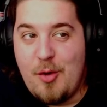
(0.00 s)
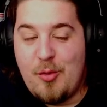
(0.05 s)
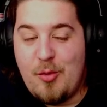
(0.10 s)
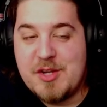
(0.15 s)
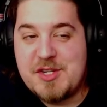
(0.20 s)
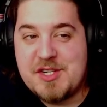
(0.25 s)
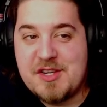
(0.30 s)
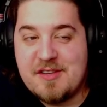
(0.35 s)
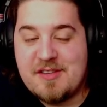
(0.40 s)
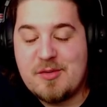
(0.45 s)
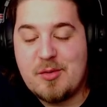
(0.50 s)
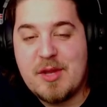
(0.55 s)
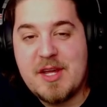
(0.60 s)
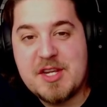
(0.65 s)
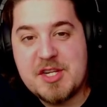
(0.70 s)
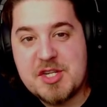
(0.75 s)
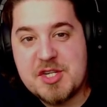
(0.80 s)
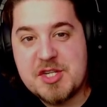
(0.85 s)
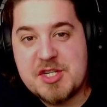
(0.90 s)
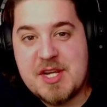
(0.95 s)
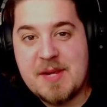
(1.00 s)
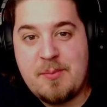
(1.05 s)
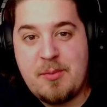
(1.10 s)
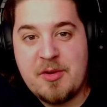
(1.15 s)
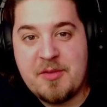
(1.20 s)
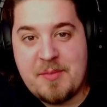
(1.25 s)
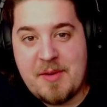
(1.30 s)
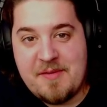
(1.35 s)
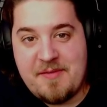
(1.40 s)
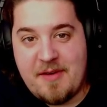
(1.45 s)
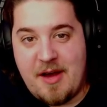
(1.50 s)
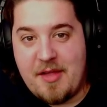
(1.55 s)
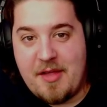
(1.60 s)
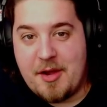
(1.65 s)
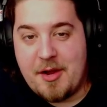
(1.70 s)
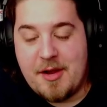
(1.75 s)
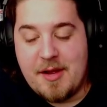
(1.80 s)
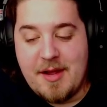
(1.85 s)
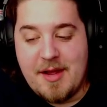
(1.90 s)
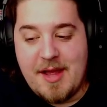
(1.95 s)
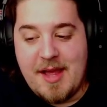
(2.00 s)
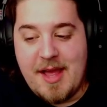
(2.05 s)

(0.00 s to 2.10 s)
which is a relationship with my father.